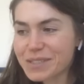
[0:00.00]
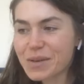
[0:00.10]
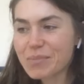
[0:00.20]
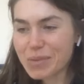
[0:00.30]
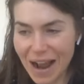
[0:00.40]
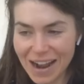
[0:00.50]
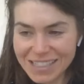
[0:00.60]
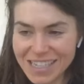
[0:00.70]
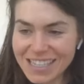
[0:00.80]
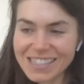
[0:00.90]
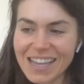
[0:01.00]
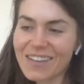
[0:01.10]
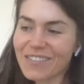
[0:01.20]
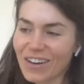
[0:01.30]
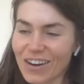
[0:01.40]
to practice
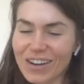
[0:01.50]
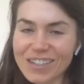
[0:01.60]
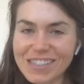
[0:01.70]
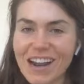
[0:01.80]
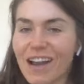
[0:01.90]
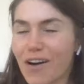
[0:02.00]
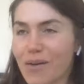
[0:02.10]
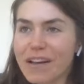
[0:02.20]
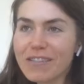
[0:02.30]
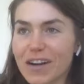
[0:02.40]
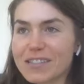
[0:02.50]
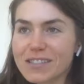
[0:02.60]
and rehearse, and had all my friends